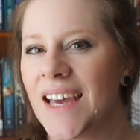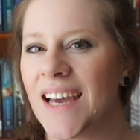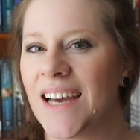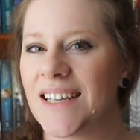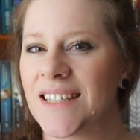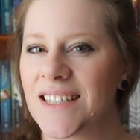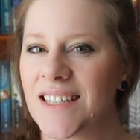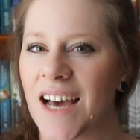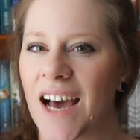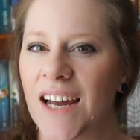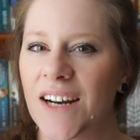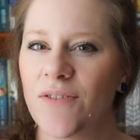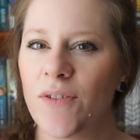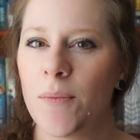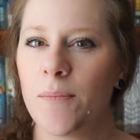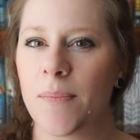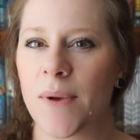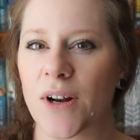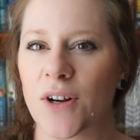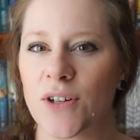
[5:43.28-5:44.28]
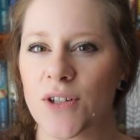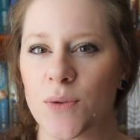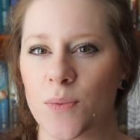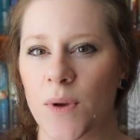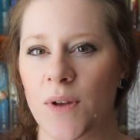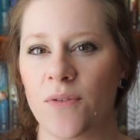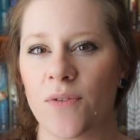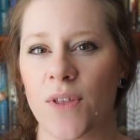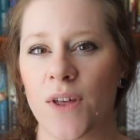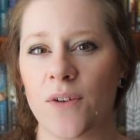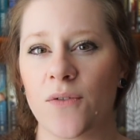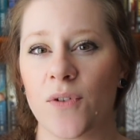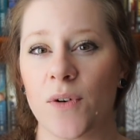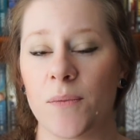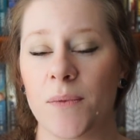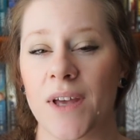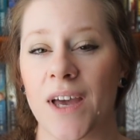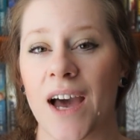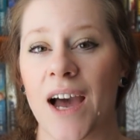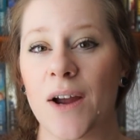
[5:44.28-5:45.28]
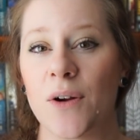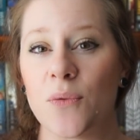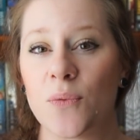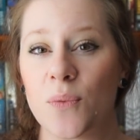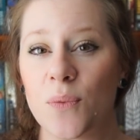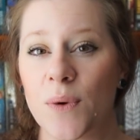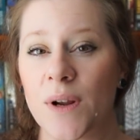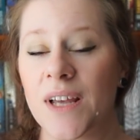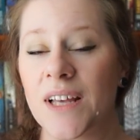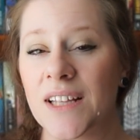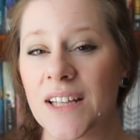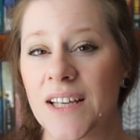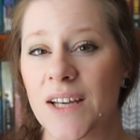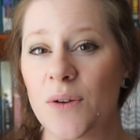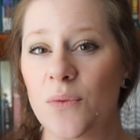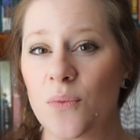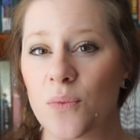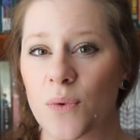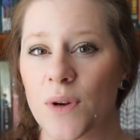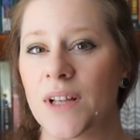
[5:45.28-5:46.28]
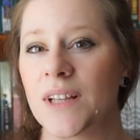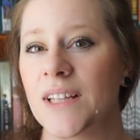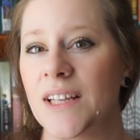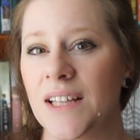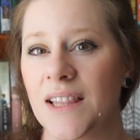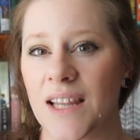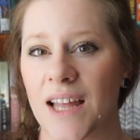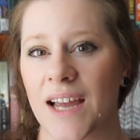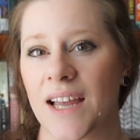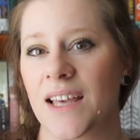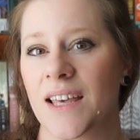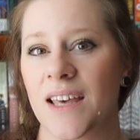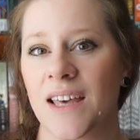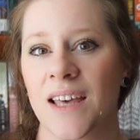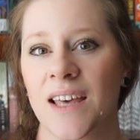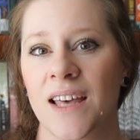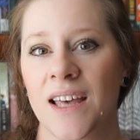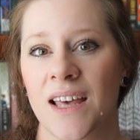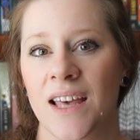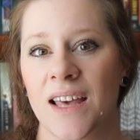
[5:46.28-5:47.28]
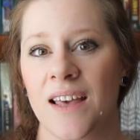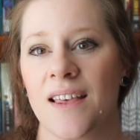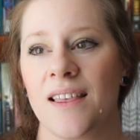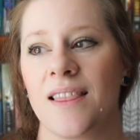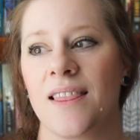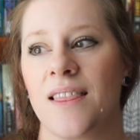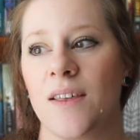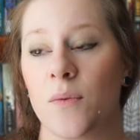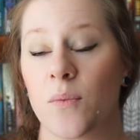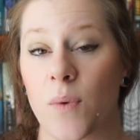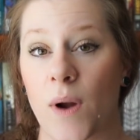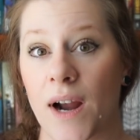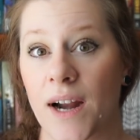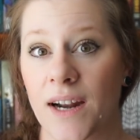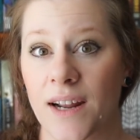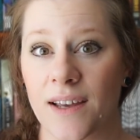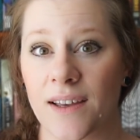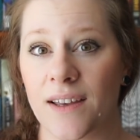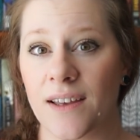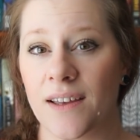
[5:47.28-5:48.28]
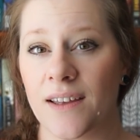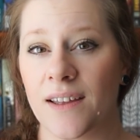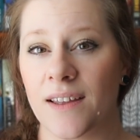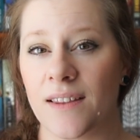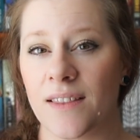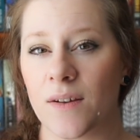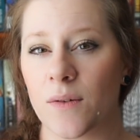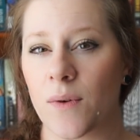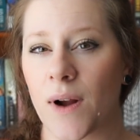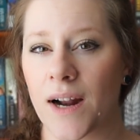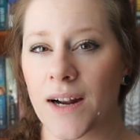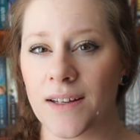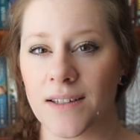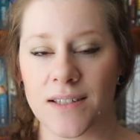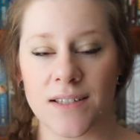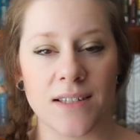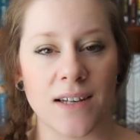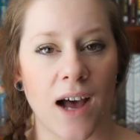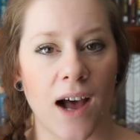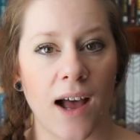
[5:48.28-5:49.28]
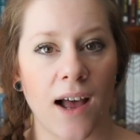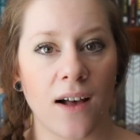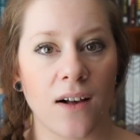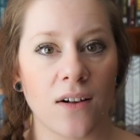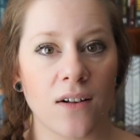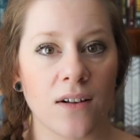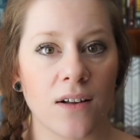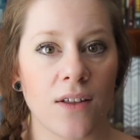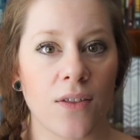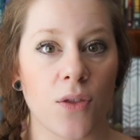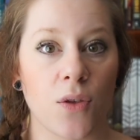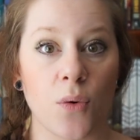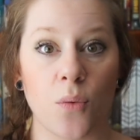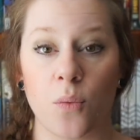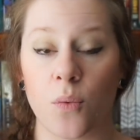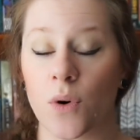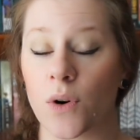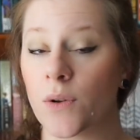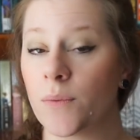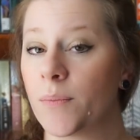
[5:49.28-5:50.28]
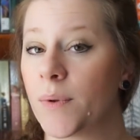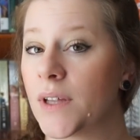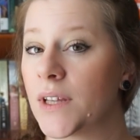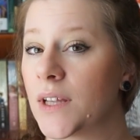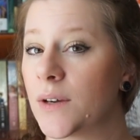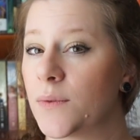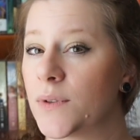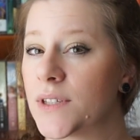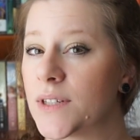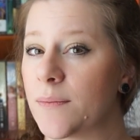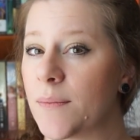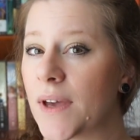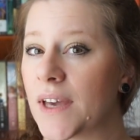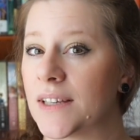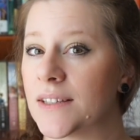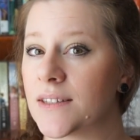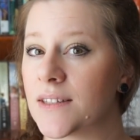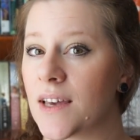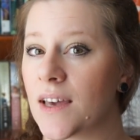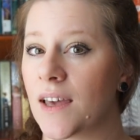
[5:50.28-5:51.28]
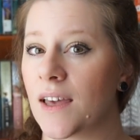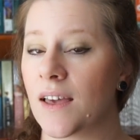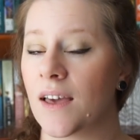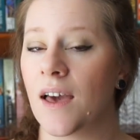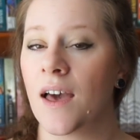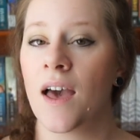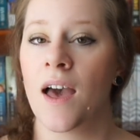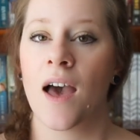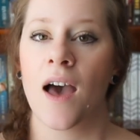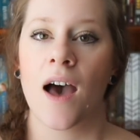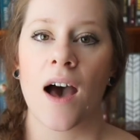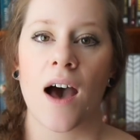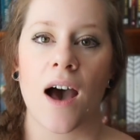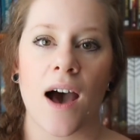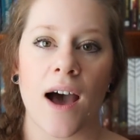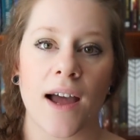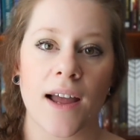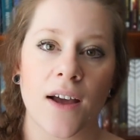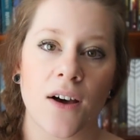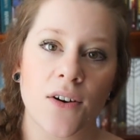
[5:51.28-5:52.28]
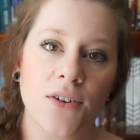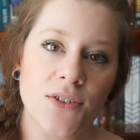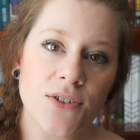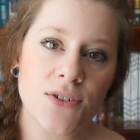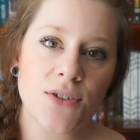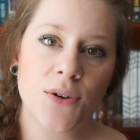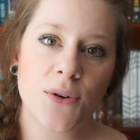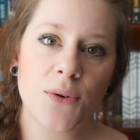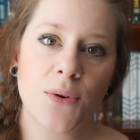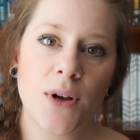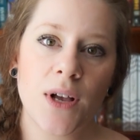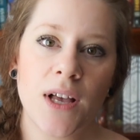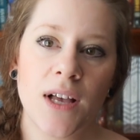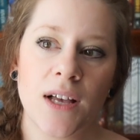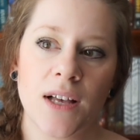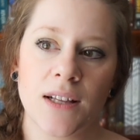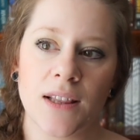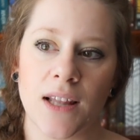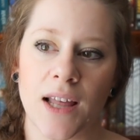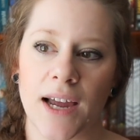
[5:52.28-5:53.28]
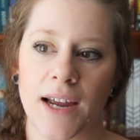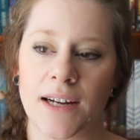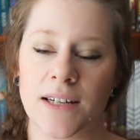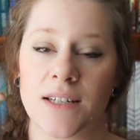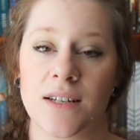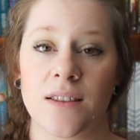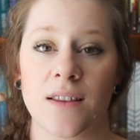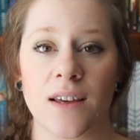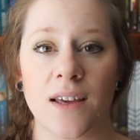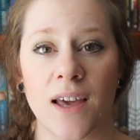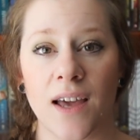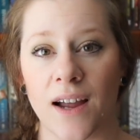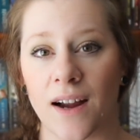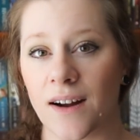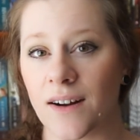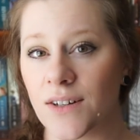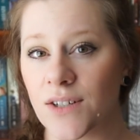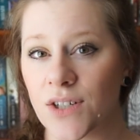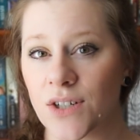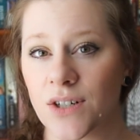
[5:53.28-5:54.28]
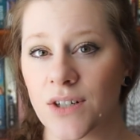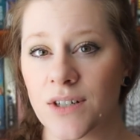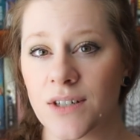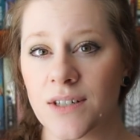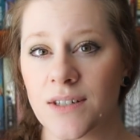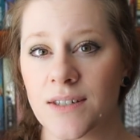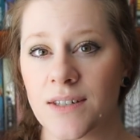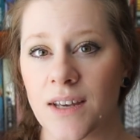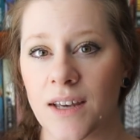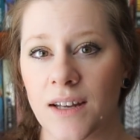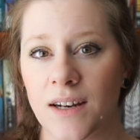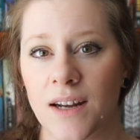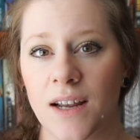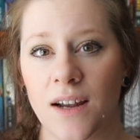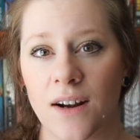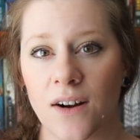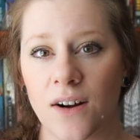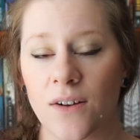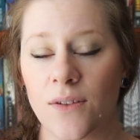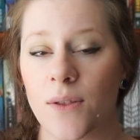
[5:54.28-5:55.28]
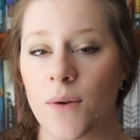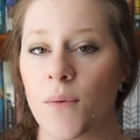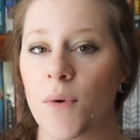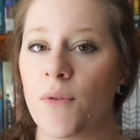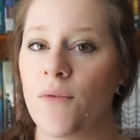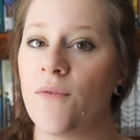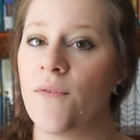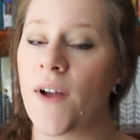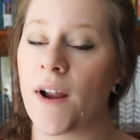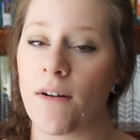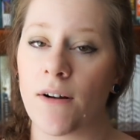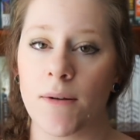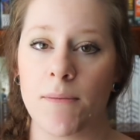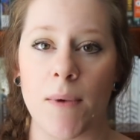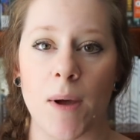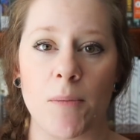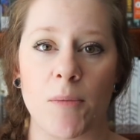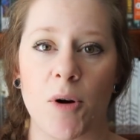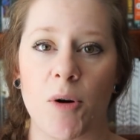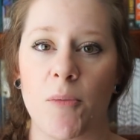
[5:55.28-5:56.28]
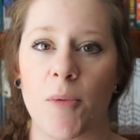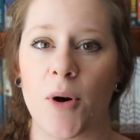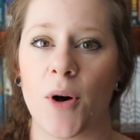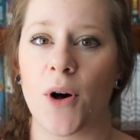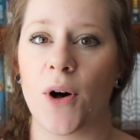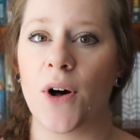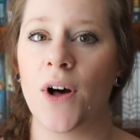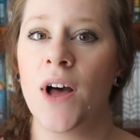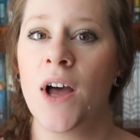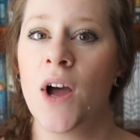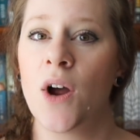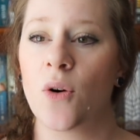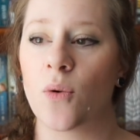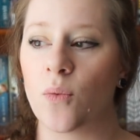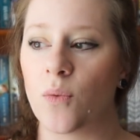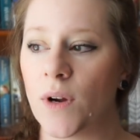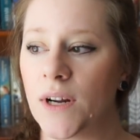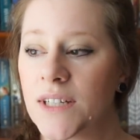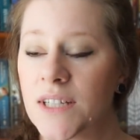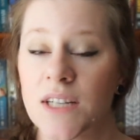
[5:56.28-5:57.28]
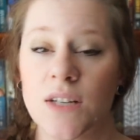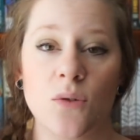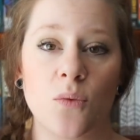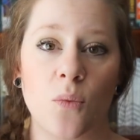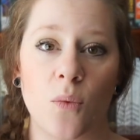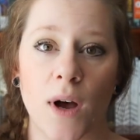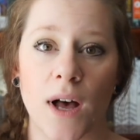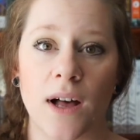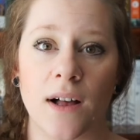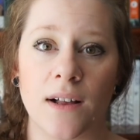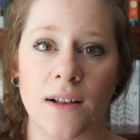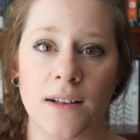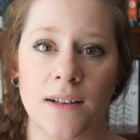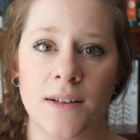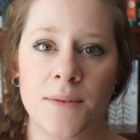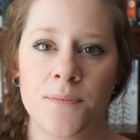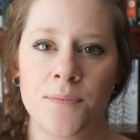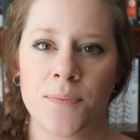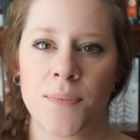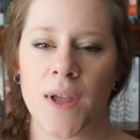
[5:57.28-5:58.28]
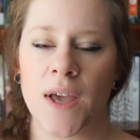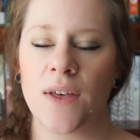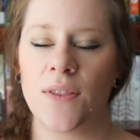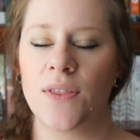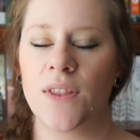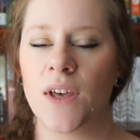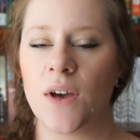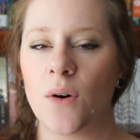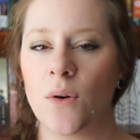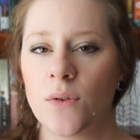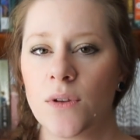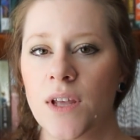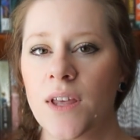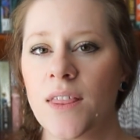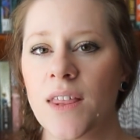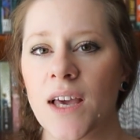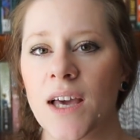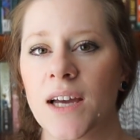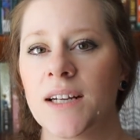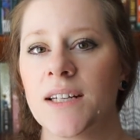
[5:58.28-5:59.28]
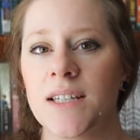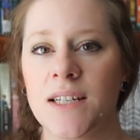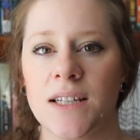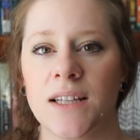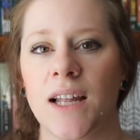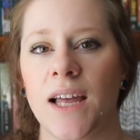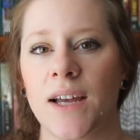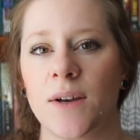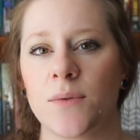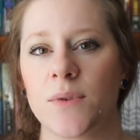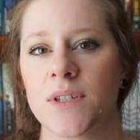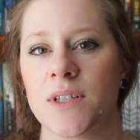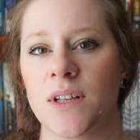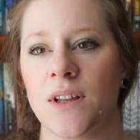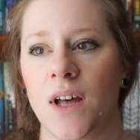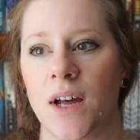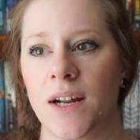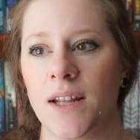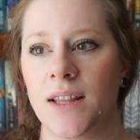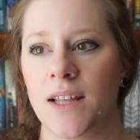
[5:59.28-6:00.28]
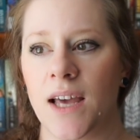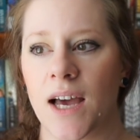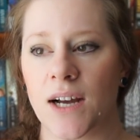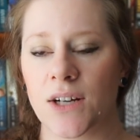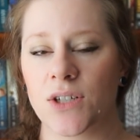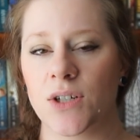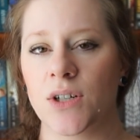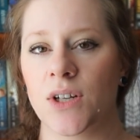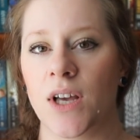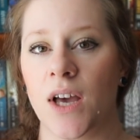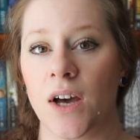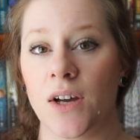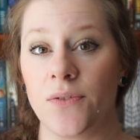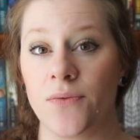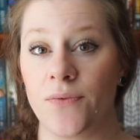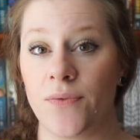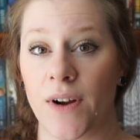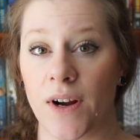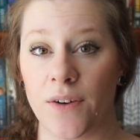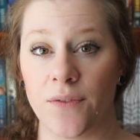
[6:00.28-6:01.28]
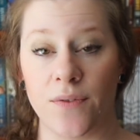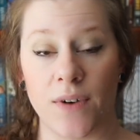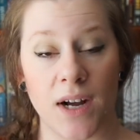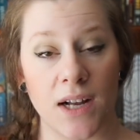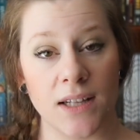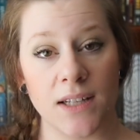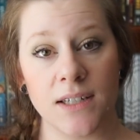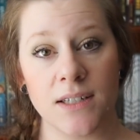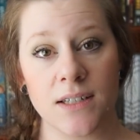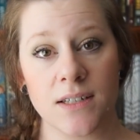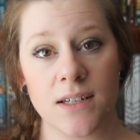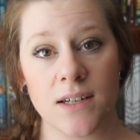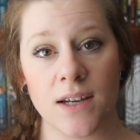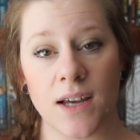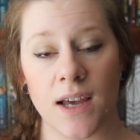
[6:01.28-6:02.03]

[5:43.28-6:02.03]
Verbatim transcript: it's kind of a bittersweet thing for me. I really, really like the writing and the writing style. The world building was amazing. I also liked the characters in here. They were very memorable, written well. The only thing I didn't like was a lot of the action got very violent,